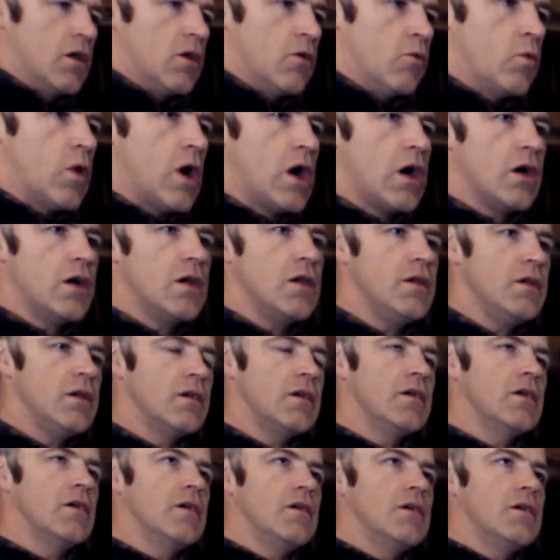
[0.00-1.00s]
Why
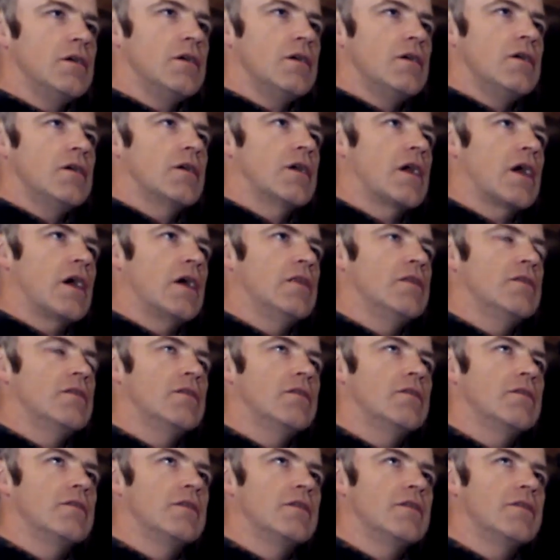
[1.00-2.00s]

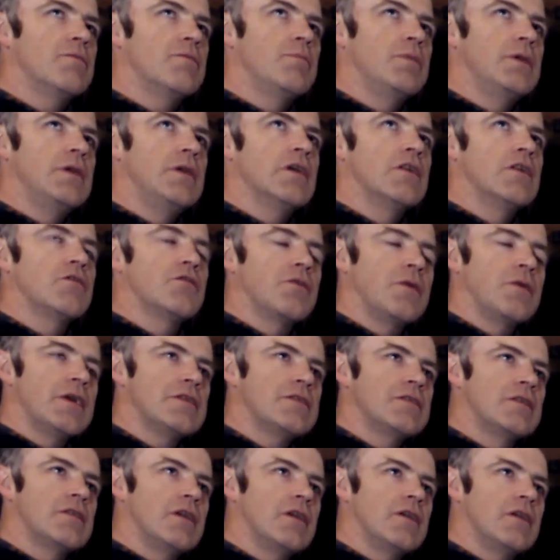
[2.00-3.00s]
can this be
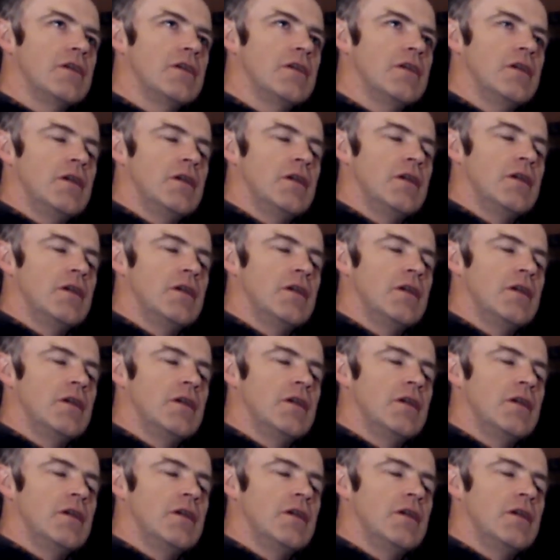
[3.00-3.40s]
interesting?